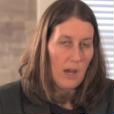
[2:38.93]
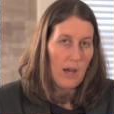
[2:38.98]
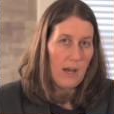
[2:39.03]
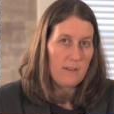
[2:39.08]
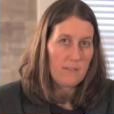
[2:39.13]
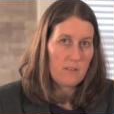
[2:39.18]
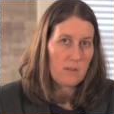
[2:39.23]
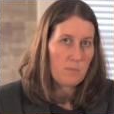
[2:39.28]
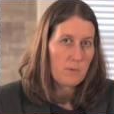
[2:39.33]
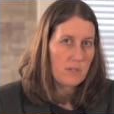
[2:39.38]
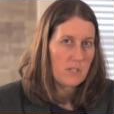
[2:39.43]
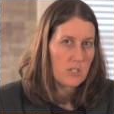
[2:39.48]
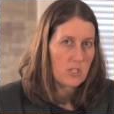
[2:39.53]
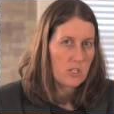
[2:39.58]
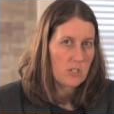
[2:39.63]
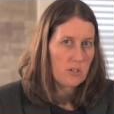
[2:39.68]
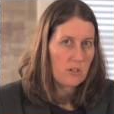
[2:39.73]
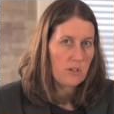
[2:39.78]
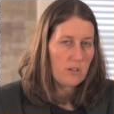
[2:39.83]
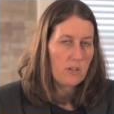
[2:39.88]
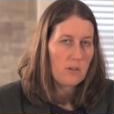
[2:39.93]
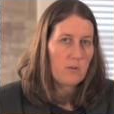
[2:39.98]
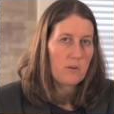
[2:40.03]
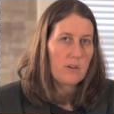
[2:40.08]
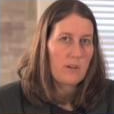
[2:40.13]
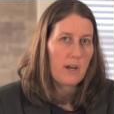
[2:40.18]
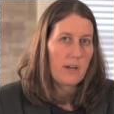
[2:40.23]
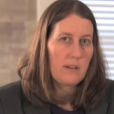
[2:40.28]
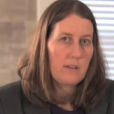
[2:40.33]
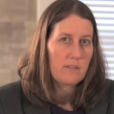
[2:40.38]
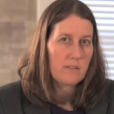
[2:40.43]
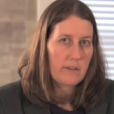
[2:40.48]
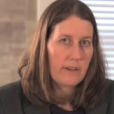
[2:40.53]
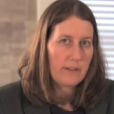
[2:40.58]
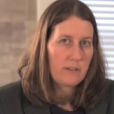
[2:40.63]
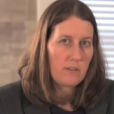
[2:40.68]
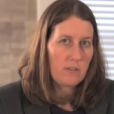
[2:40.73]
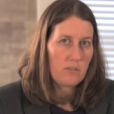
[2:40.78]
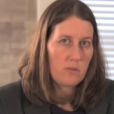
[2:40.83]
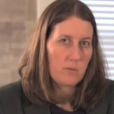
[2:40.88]
As the petitioner, you are not
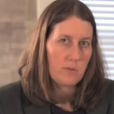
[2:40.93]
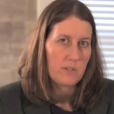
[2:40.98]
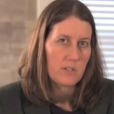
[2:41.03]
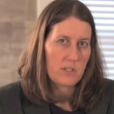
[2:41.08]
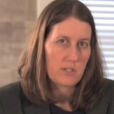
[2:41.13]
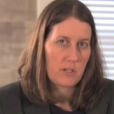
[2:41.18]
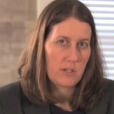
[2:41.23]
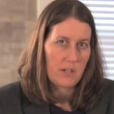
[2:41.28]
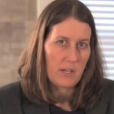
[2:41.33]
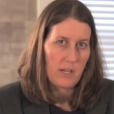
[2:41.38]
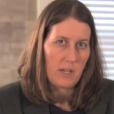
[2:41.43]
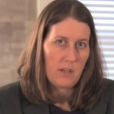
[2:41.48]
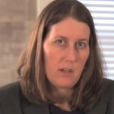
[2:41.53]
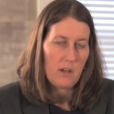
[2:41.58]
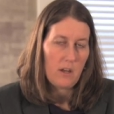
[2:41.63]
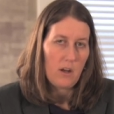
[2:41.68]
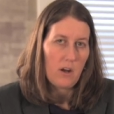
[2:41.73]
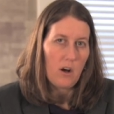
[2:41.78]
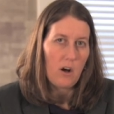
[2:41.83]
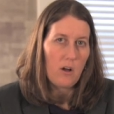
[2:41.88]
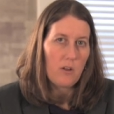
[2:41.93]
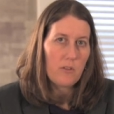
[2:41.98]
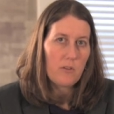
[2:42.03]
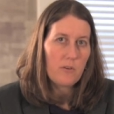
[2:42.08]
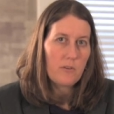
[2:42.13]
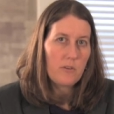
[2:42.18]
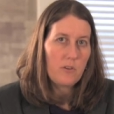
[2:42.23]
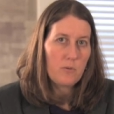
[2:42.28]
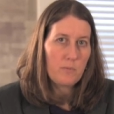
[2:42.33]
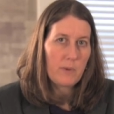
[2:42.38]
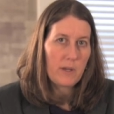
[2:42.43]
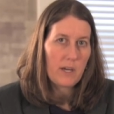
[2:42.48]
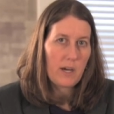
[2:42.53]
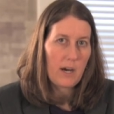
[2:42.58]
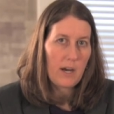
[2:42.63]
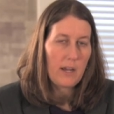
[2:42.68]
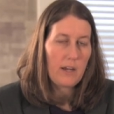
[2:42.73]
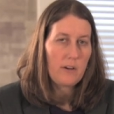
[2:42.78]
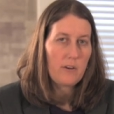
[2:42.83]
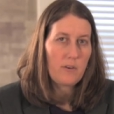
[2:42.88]
entitled to an attorney, although you may
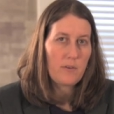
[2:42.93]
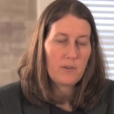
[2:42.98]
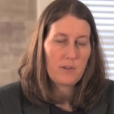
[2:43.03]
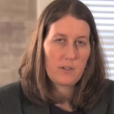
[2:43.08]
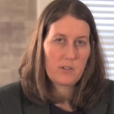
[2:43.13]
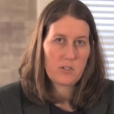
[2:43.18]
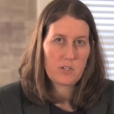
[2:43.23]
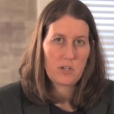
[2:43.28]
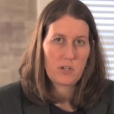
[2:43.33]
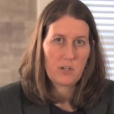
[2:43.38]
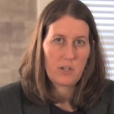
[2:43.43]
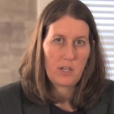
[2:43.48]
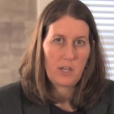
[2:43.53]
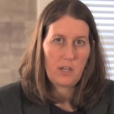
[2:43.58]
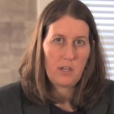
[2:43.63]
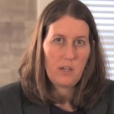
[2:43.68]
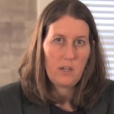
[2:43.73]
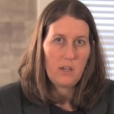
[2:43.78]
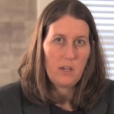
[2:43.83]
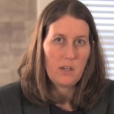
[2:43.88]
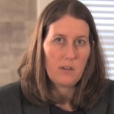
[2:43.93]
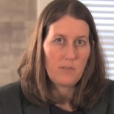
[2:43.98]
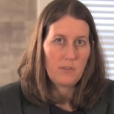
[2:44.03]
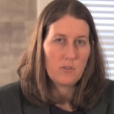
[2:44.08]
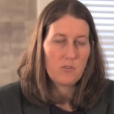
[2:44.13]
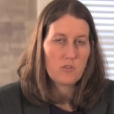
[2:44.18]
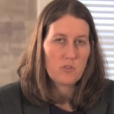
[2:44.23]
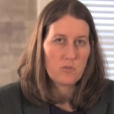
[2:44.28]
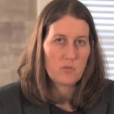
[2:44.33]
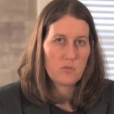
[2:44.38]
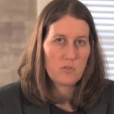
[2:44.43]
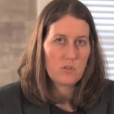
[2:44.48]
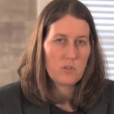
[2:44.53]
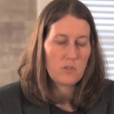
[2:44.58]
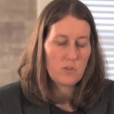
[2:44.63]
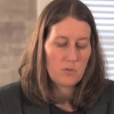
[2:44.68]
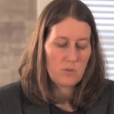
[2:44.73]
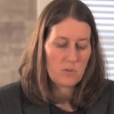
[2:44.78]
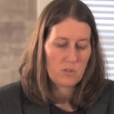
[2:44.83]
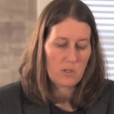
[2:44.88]
hire an attorney if you choose to
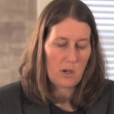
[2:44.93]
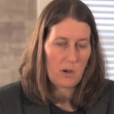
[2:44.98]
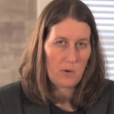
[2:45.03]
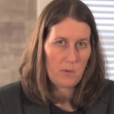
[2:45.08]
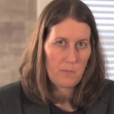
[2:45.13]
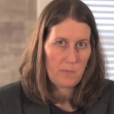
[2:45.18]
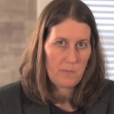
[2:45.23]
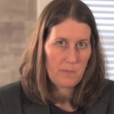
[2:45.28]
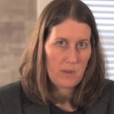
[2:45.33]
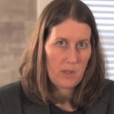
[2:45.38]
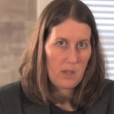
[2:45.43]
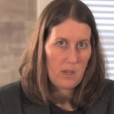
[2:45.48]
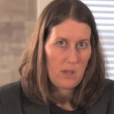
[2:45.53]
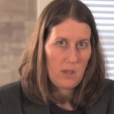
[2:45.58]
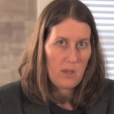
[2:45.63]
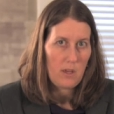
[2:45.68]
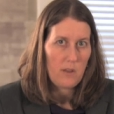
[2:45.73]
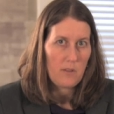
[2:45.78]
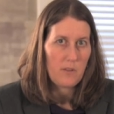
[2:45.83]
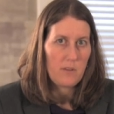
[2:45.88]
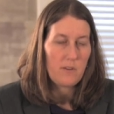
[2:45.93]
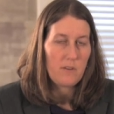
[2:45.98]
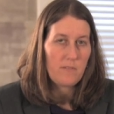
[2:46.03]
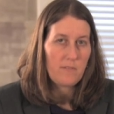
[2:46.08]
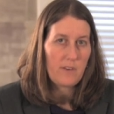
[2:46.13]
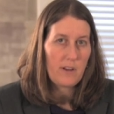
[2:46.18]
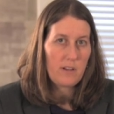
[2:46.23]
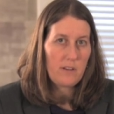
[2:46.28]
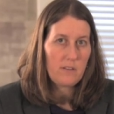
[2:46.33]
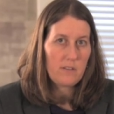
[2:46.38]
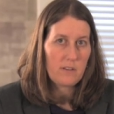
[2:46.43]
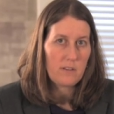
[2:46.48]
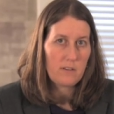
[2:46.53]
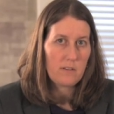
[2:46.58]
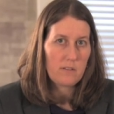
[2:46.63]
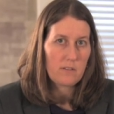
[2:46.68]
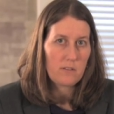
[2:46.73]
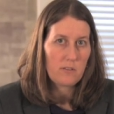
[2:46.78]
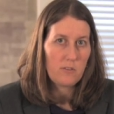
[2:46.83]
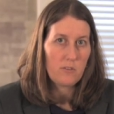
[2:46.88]
do so. The
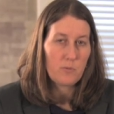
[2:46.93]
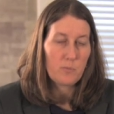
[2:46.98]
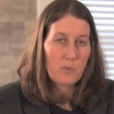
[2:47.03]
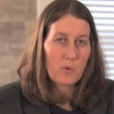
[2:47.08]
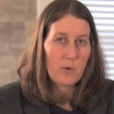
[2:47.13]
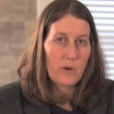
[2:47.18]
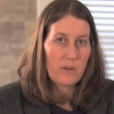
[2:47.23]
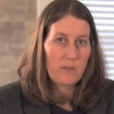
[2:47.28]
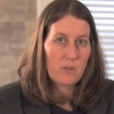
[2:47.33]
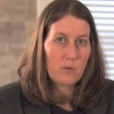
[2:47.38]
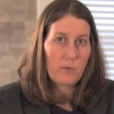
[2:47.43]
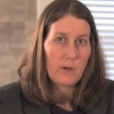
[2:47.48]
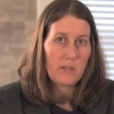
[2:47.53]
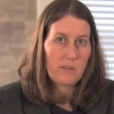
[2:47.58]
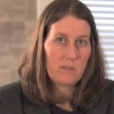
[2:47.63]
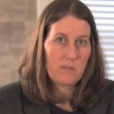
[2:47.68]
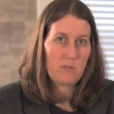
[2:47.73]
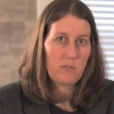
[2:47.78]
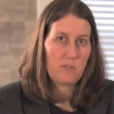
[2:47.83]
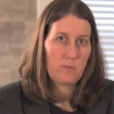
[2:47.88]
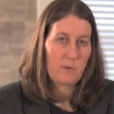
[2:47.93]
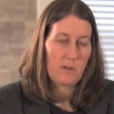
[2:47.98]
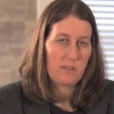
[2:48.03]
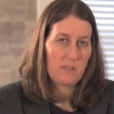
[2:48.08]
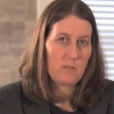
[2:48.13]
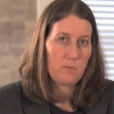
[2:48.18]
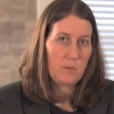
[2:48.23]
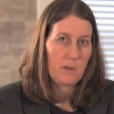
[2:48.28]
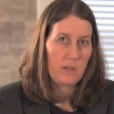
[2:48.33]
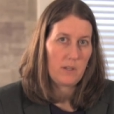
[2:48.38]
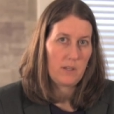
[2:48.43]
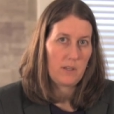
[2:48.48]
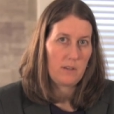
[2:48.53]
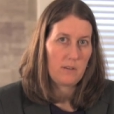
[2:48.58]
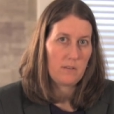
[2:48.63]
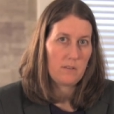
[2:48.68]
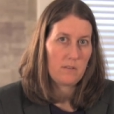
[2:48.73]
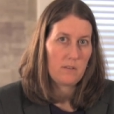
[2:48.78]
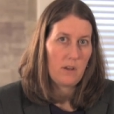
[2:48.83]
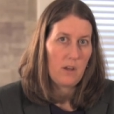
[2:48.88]
defendant, whose parental rights and
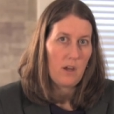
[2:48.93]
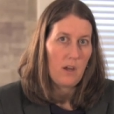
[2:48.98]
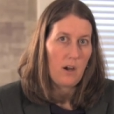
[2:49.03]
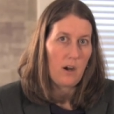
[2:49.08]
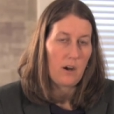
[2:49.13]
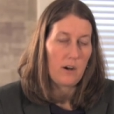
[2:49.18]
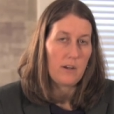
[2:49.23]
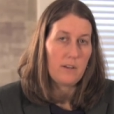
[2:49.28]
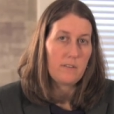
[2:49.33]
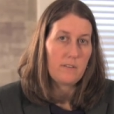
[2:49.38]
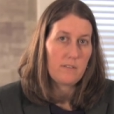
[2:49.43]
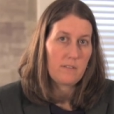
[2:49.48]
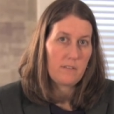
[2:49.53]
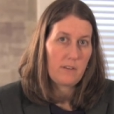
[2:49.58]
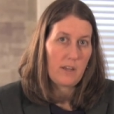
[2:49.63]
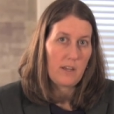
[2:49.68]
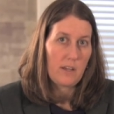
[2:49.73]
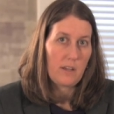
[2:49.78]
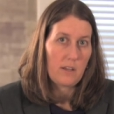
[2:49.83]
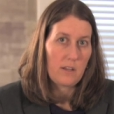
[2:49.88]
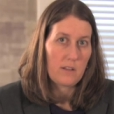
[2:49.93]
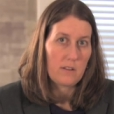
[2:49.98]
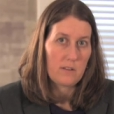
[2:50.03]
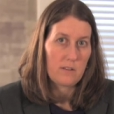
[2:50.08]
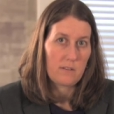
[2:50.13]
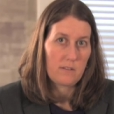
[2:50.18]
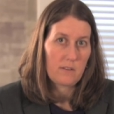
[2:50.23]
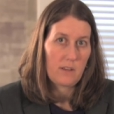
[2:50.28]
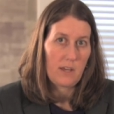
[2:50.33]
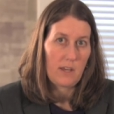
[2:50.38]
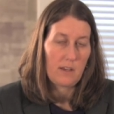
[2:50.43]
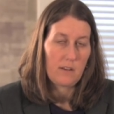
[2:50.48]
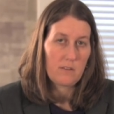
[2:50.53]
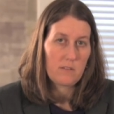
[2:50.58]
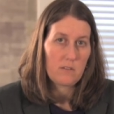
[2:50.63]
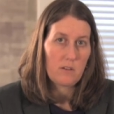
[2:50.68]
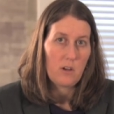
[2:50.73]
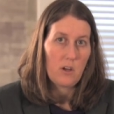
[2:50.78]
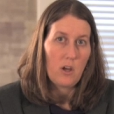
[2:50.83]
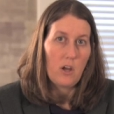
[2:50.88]
responsibilities are at stake in this
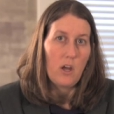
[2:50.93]
case,